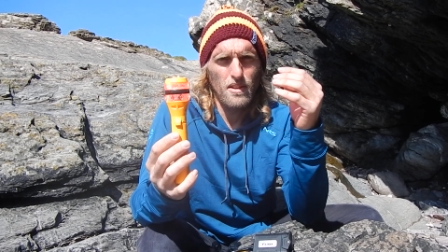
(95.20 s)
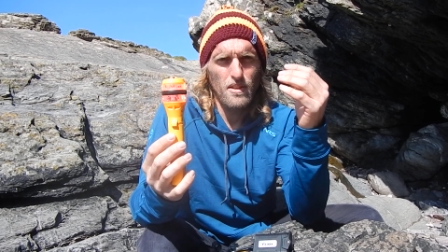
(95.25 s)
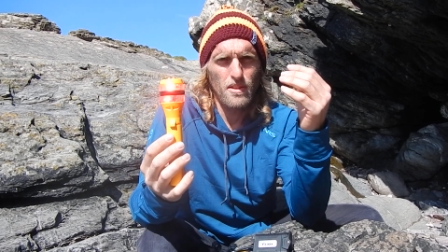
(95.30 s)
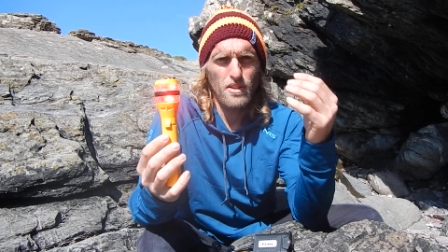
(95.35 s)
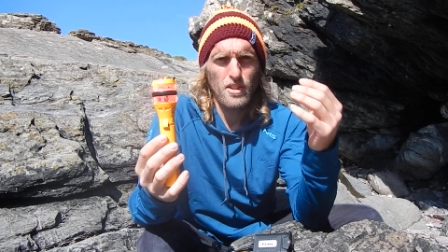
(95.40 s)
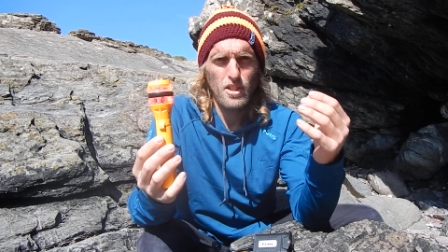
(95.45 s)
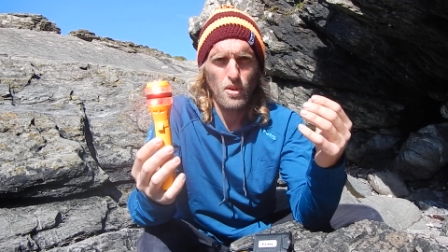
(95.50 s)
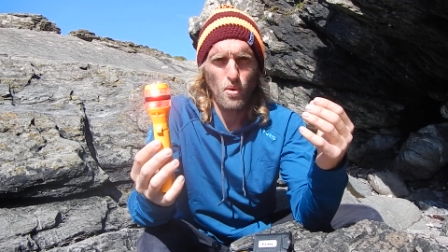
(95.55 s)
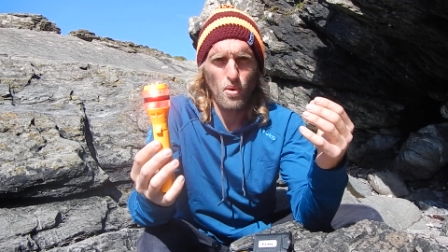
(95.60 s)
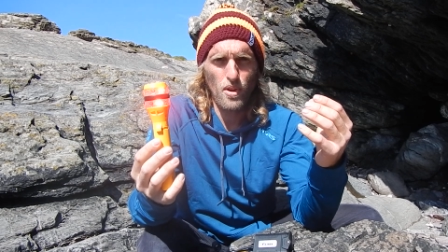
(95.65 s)

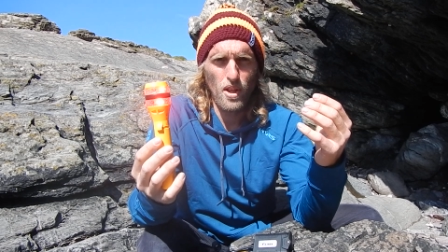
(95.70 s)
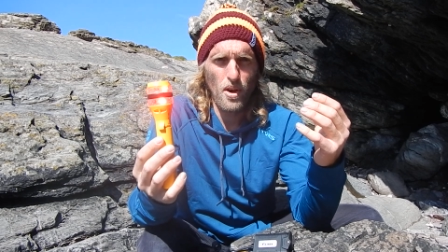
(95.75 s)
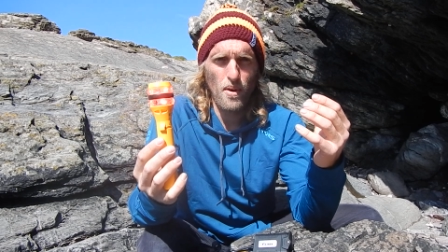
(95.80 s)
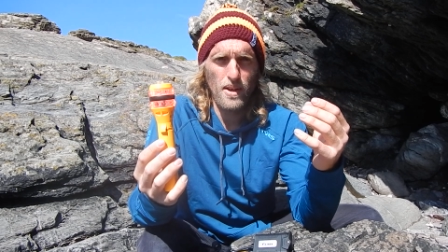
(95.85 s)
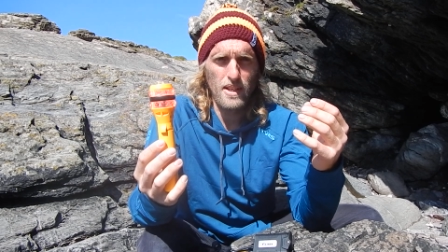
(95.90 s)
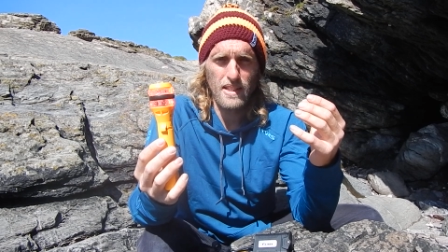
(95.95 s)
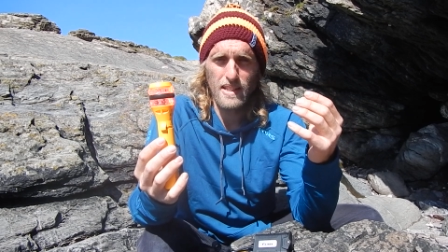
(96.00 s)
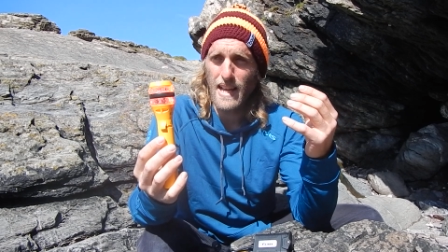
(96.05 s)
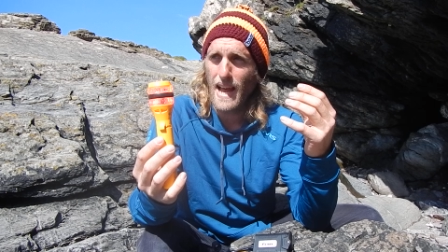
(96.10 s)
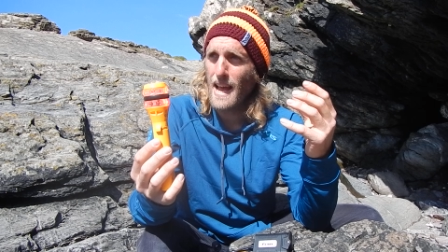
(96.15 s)
So although
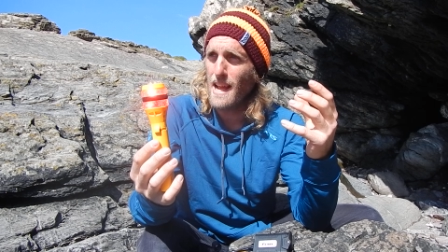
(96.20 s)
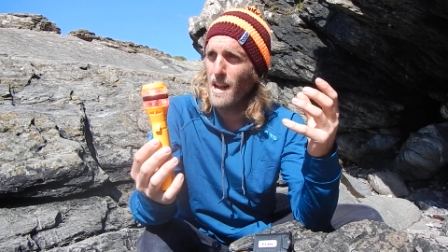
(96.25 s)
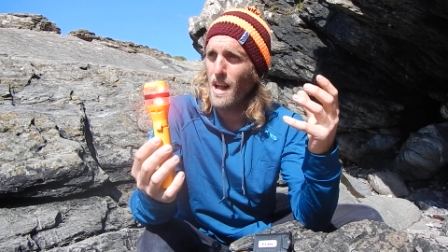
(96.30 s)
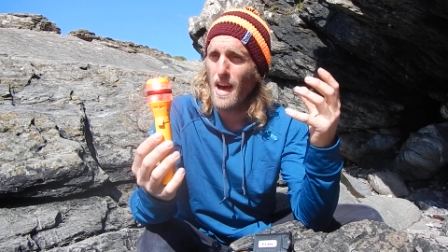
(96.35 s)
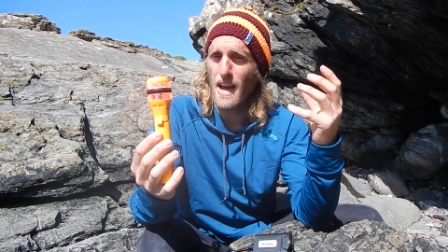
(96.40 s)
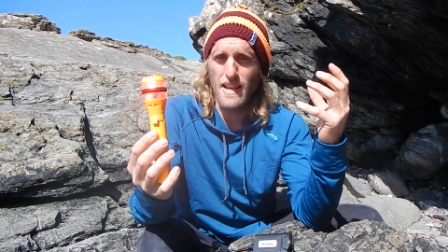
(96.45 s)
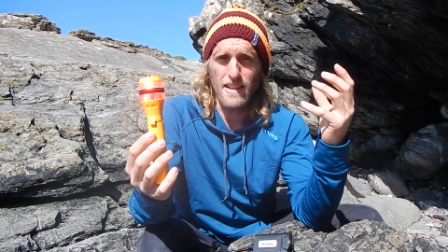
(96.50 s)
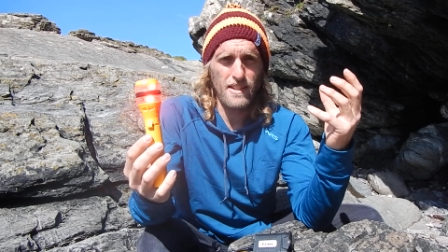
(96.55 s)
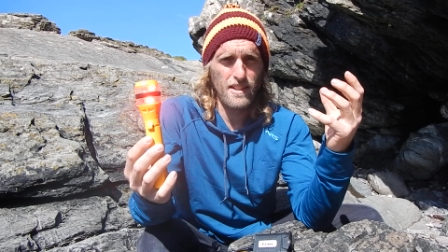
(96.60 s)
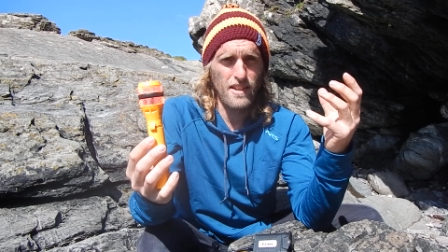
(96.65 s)
it's
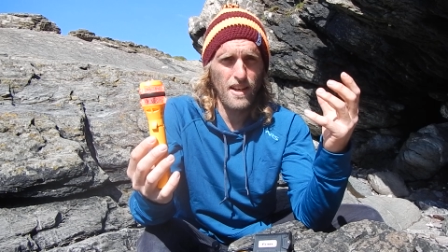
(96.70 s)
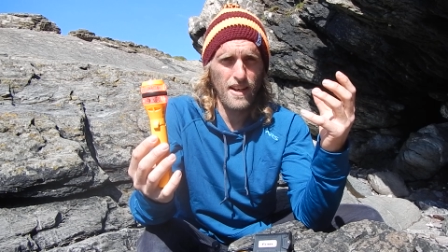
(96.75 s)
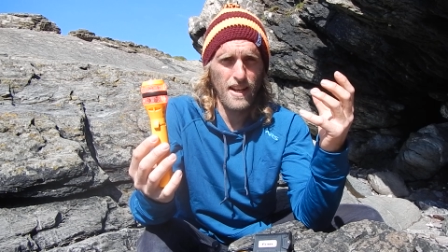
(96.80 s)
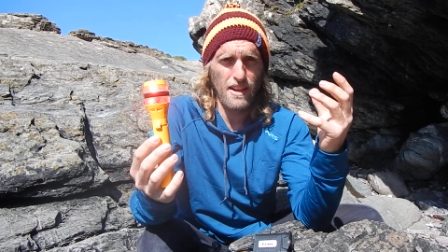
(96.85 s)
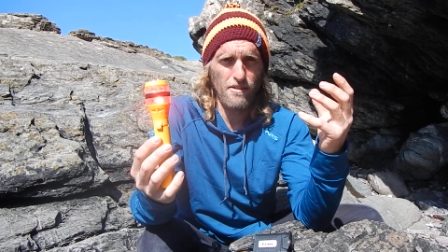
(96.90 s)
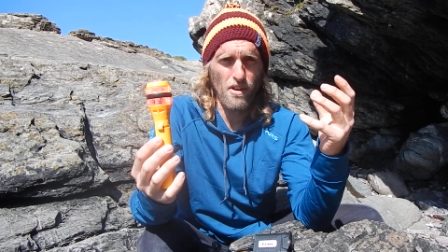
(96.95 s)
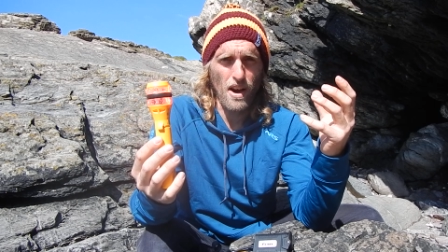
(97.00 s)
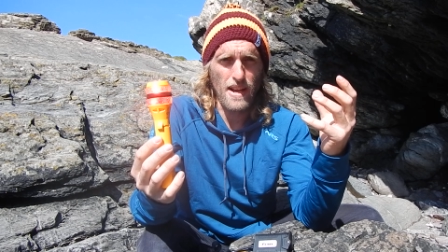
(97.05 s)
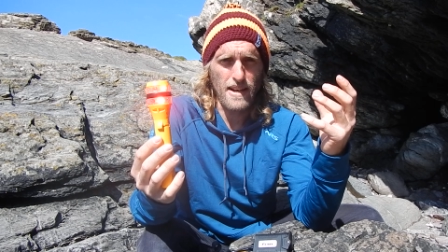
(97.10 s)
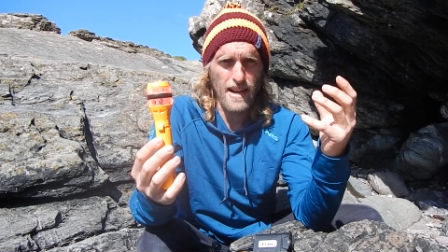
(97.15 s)
daylight and
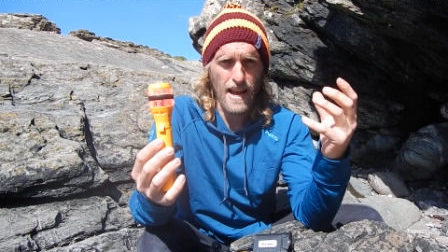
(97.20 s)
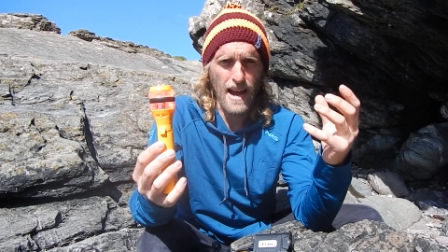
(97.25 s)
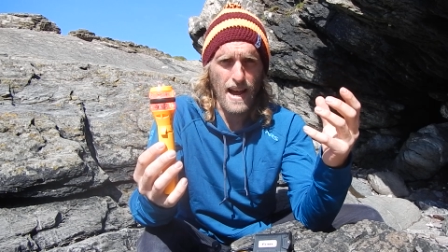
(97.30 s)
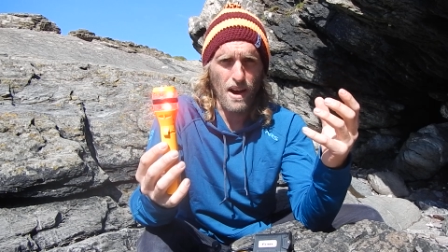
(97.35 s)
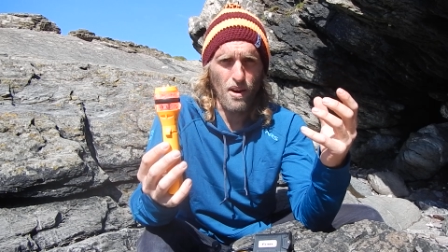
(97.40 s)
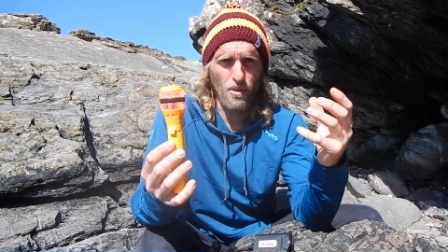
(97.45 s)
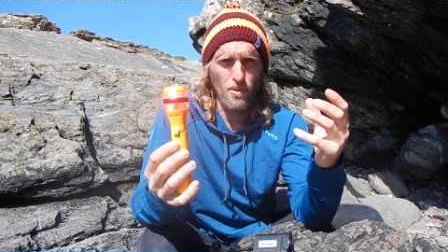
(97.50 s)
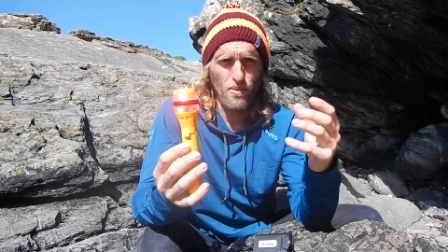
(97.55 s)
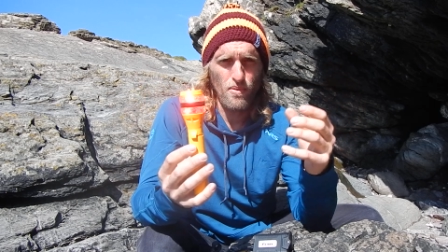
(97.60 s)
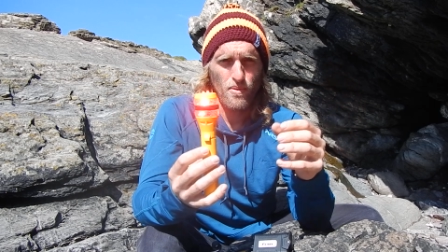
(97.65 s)
sunny right
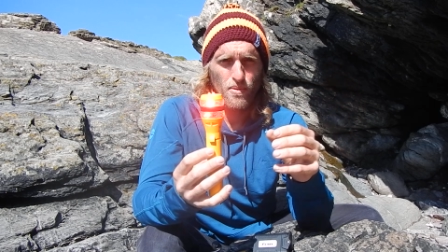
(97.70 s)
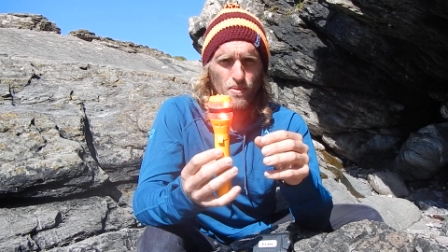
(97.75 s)
now,